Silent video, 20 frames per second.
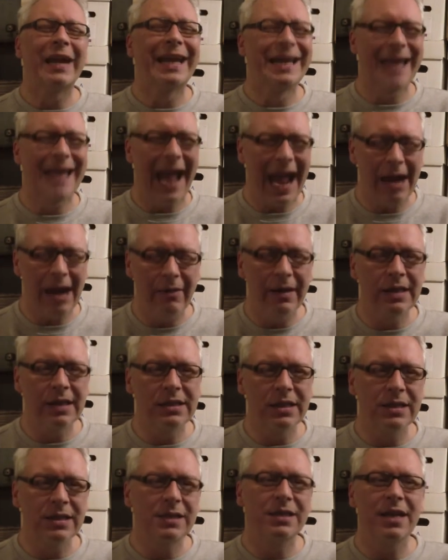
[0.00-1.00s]

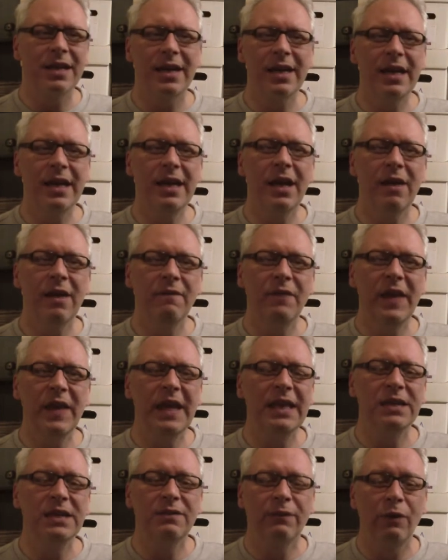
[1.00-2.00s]
character study of
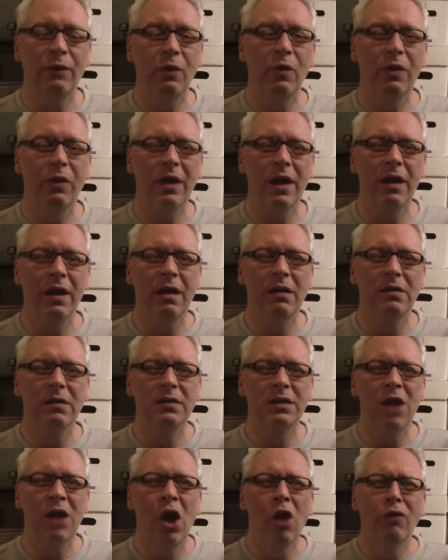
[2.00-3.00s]
these four
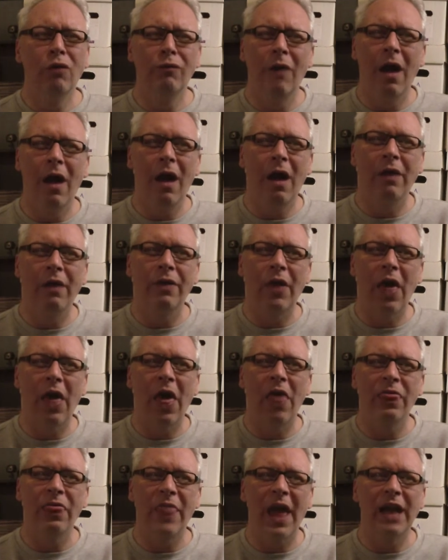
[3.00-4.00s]
girls
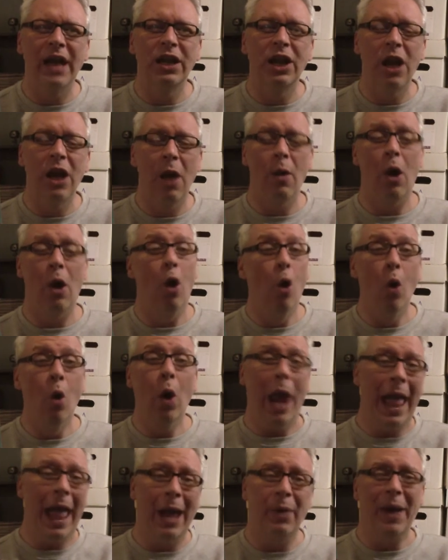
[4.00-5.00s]
rather than, you know,
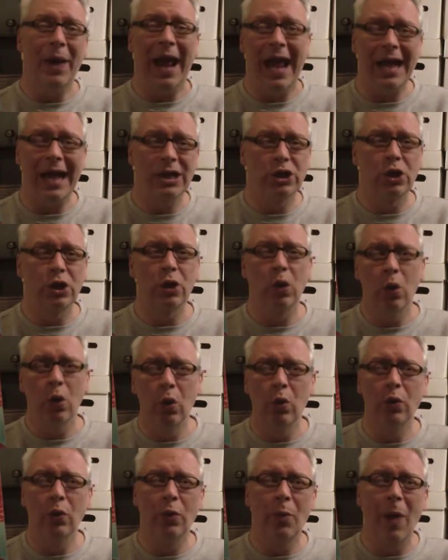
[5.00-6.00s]
all out action
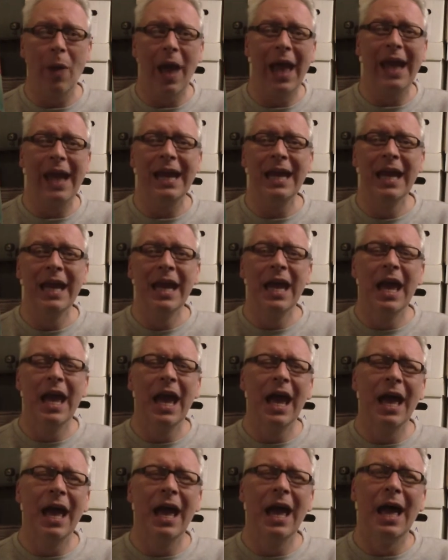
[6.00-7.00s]
all the way.
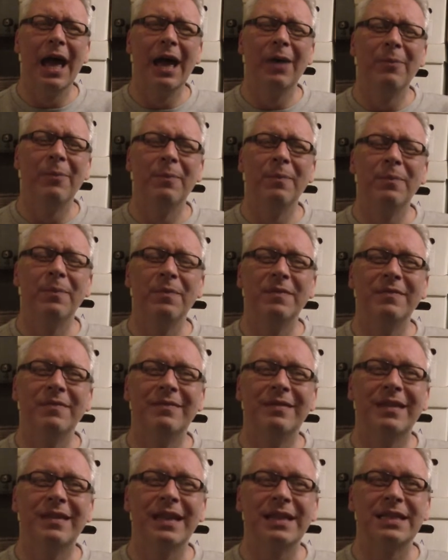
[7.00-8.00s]

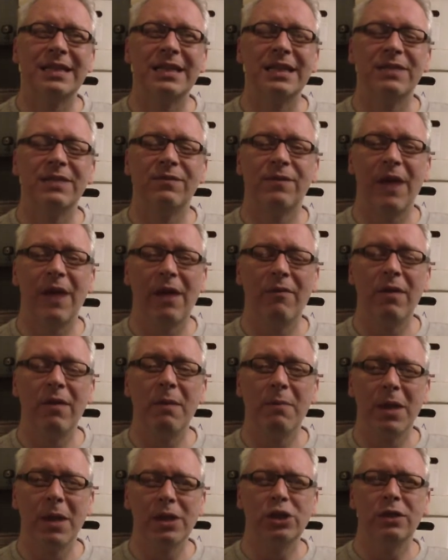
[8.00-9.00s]
This is
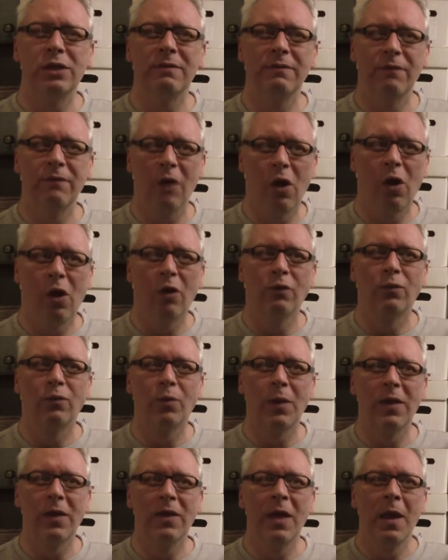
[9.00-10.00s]
very much involved
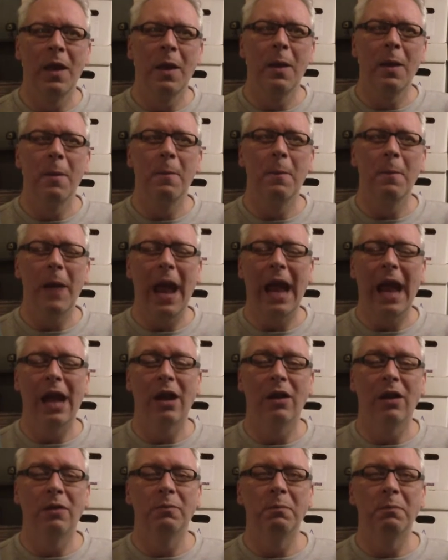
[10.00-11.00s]
with
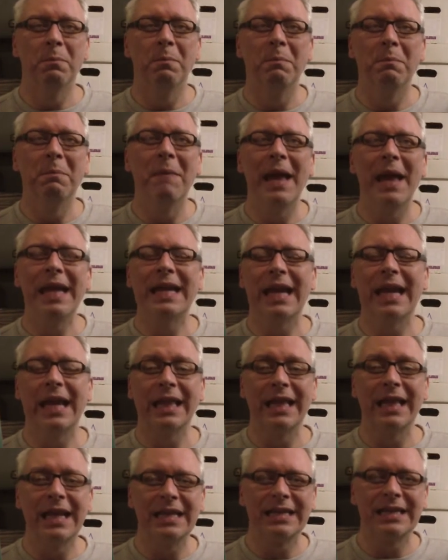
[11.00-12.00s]

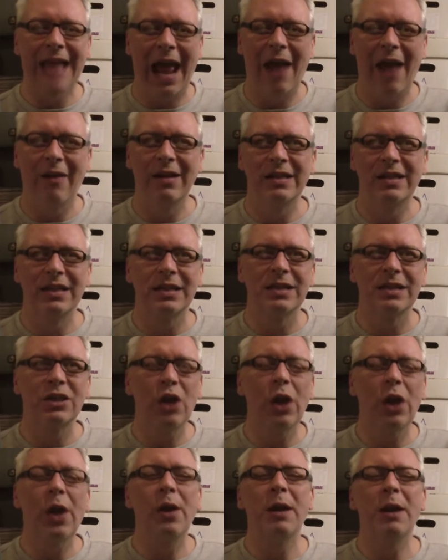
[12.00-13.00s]
making these characters
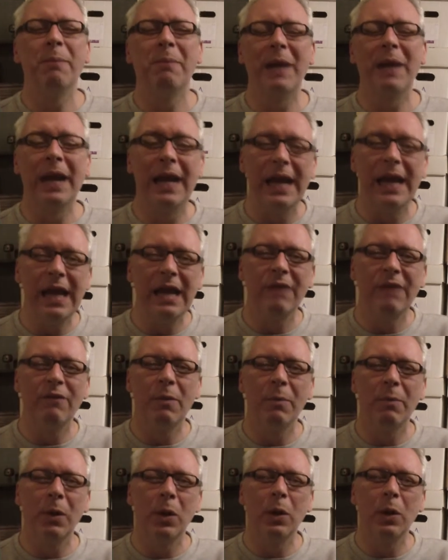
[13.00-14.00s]
not only
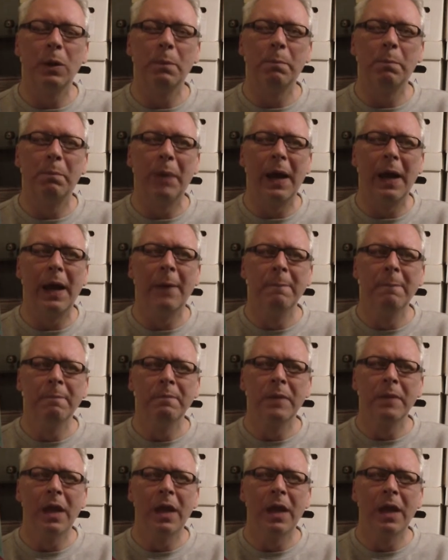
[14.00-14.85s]
believable but